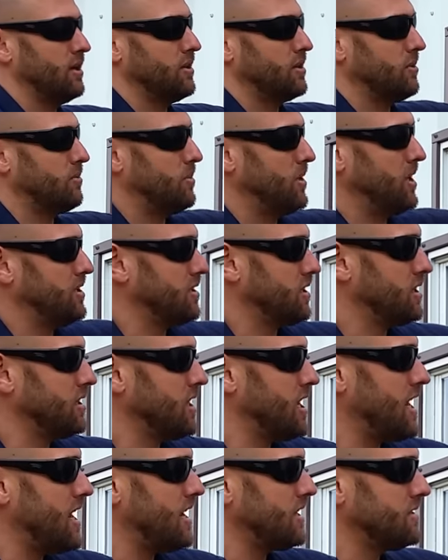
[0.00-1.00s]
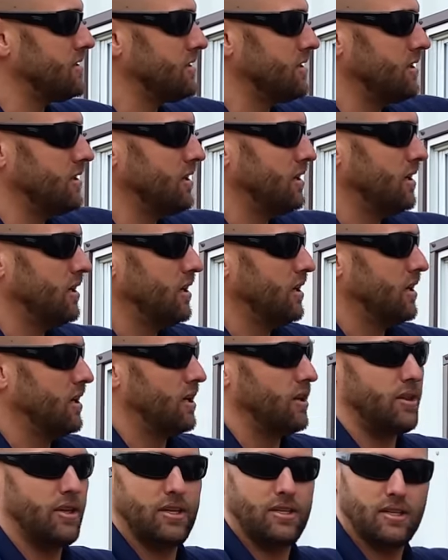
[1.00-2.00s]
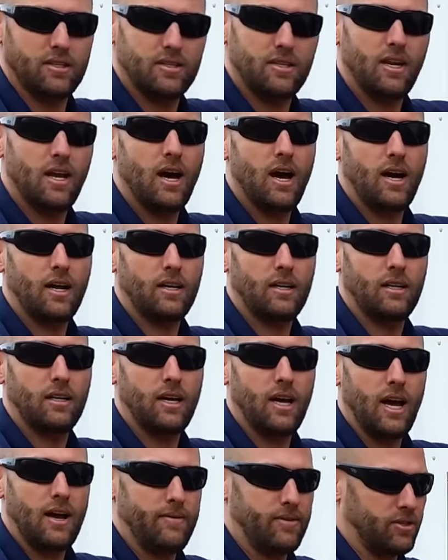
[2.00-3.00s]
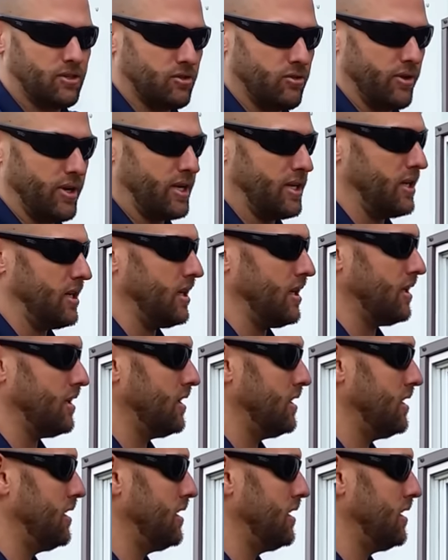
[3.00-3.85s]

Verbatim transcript: the piece of glass that does not have a screen in it.